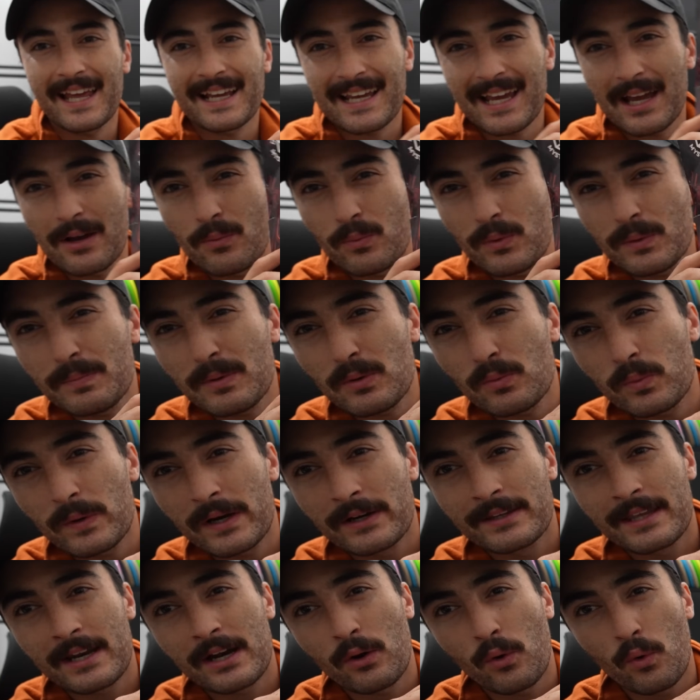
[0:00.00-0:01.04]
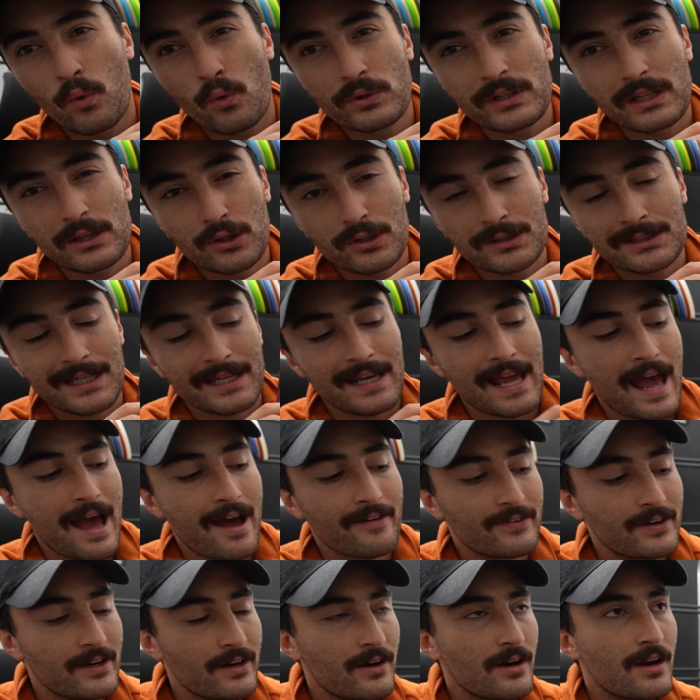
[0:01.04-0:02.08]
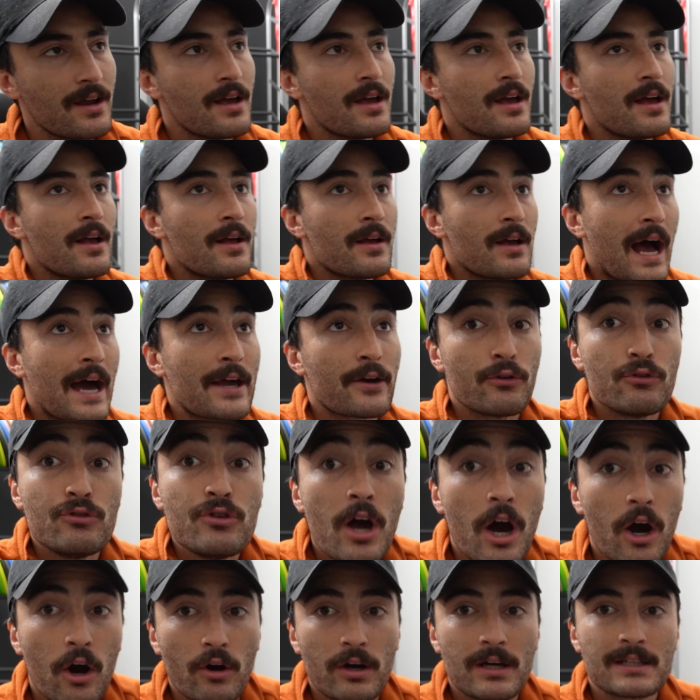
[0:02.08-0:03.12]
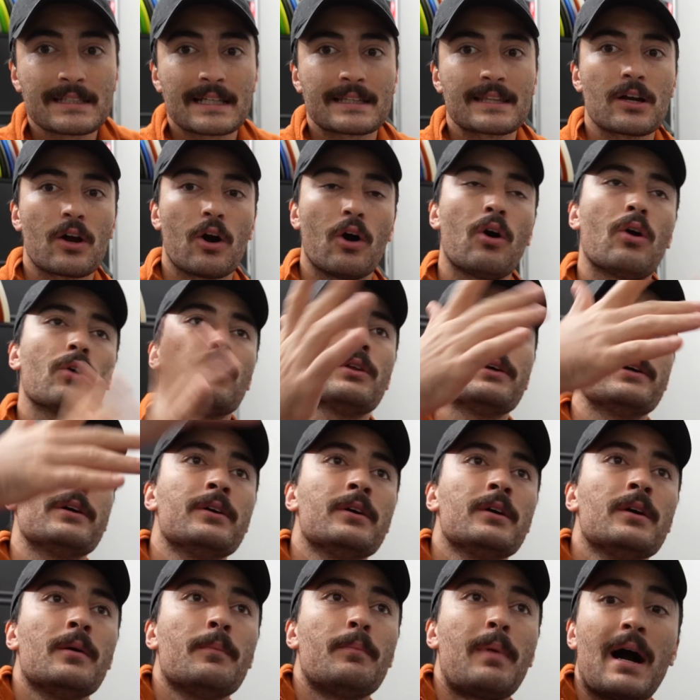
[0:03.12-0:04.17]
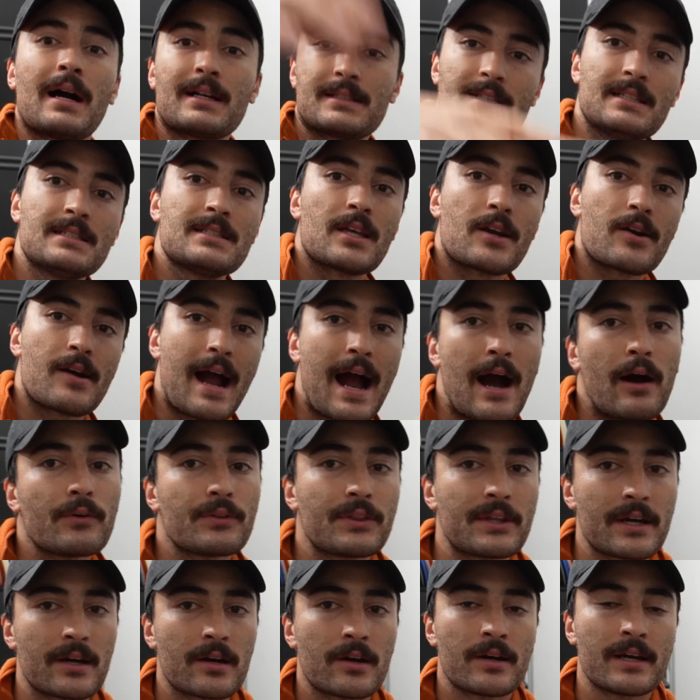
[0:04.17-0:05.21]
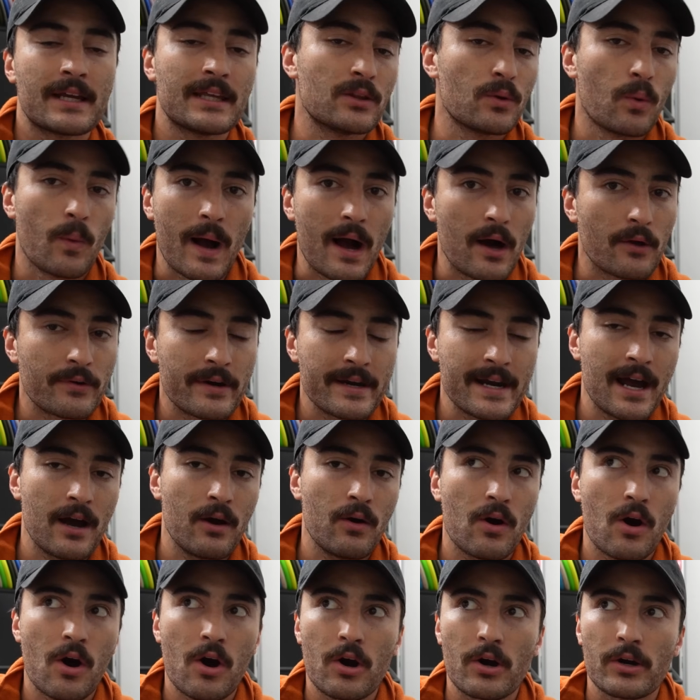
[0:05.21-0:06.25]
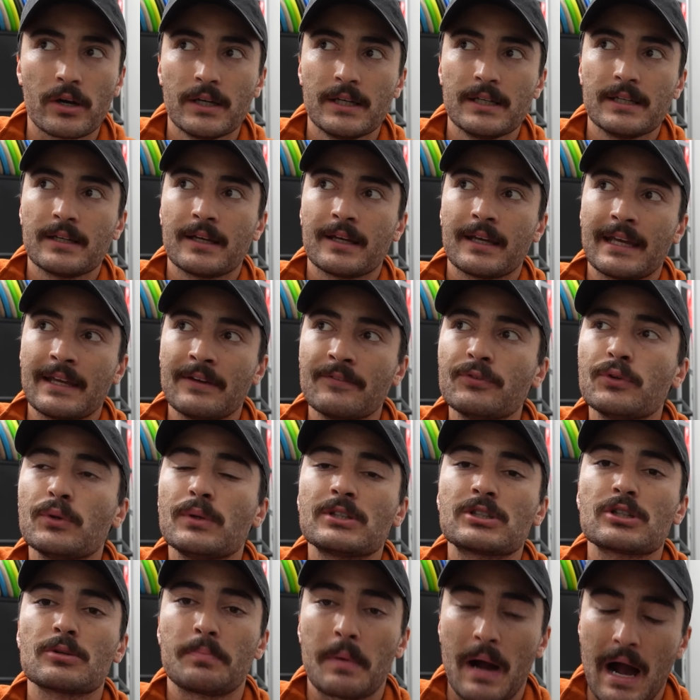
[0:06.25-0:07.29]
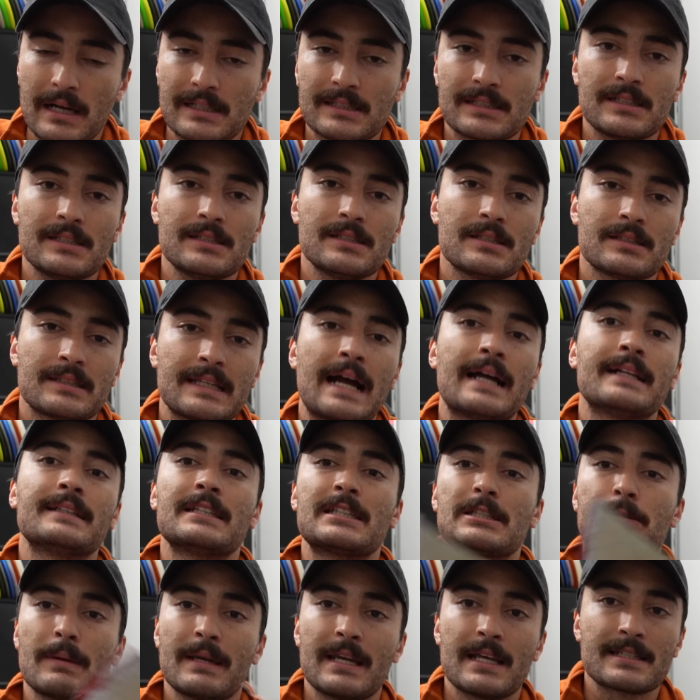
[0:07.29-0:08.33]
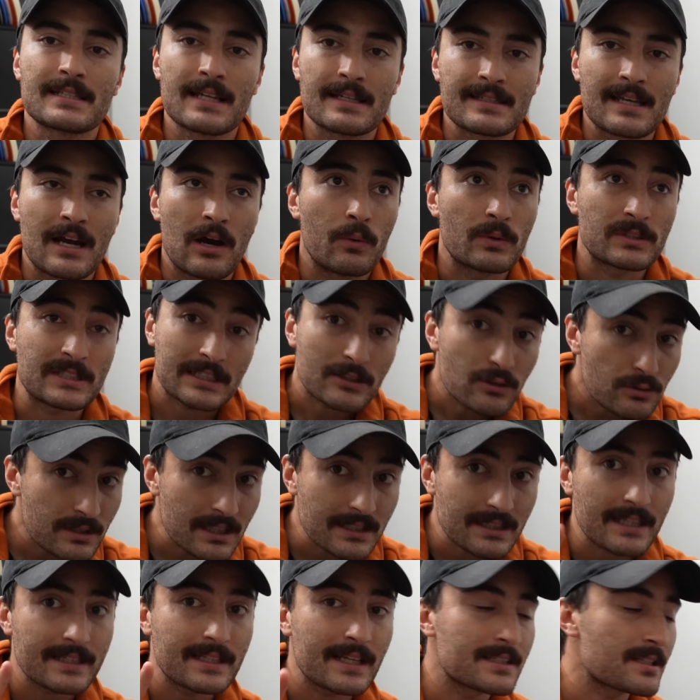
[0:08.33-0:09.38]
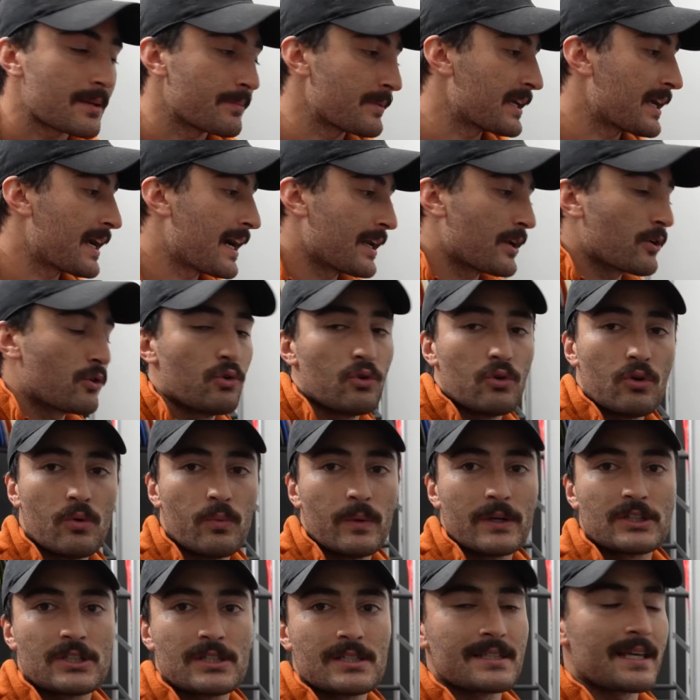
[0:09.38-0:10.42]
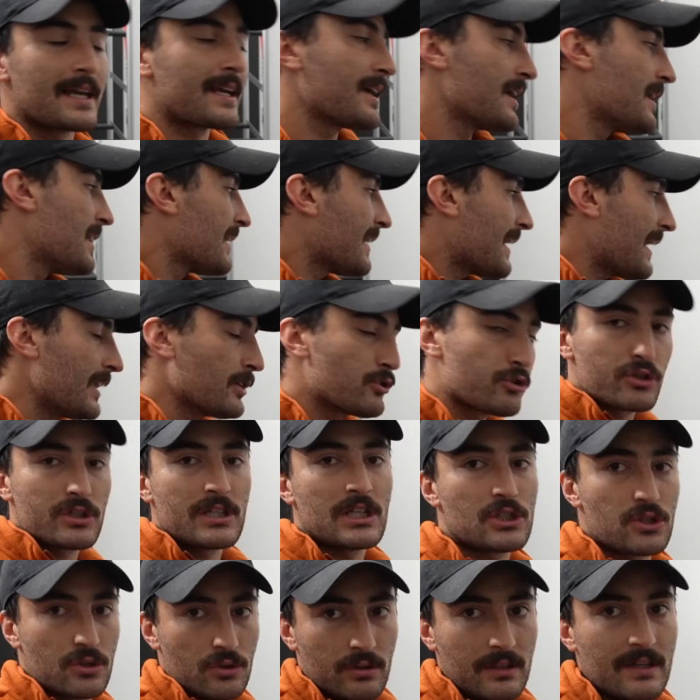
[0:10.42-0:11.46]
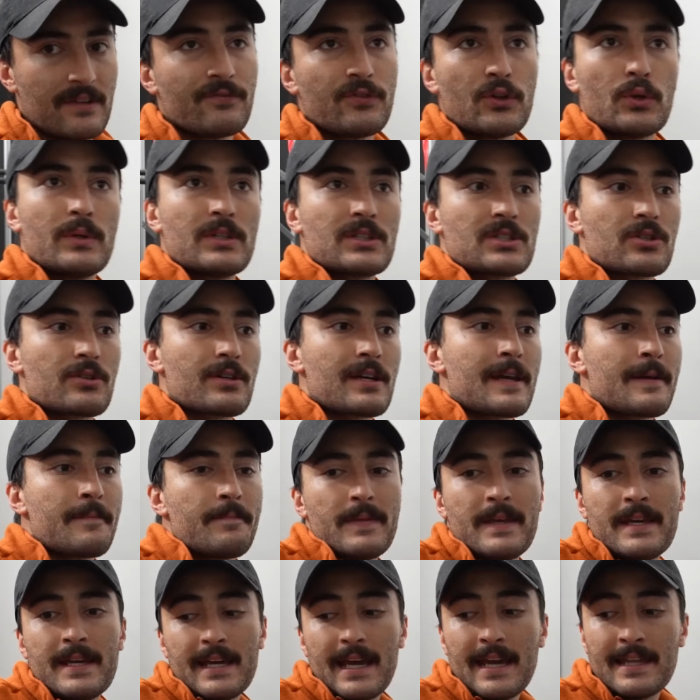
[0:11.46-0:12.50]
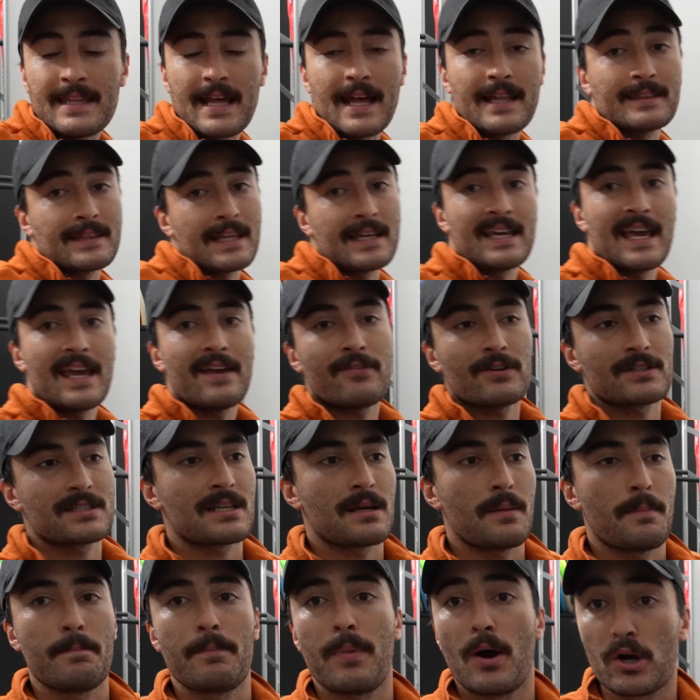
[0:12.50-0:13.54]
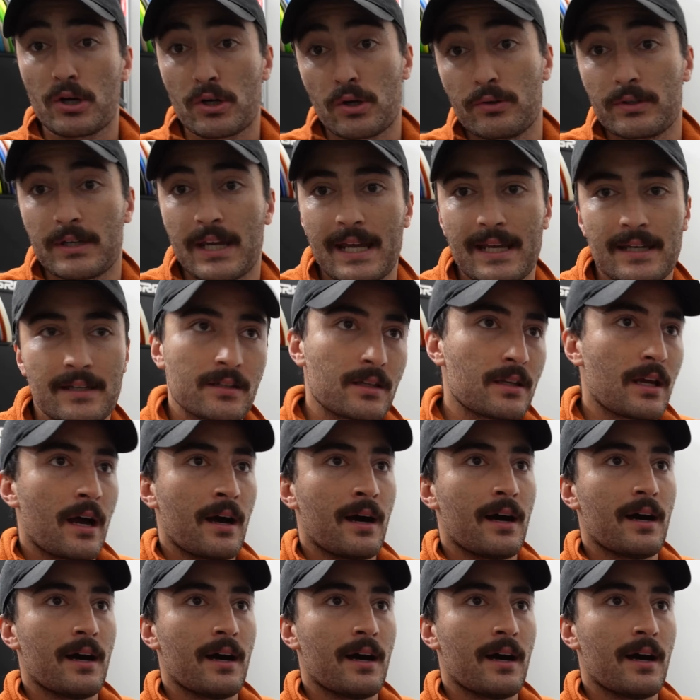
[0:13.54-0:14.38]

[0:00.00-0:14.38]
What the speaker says: like it would be weird that it only looks like half here. I don't know, because I think all the boxes that are out there in the wild right now are influencer boxes that Discmania sent out, which I do think they did something kind of cool, which is like kind of traditional influencery in that they gave us an embargo date. You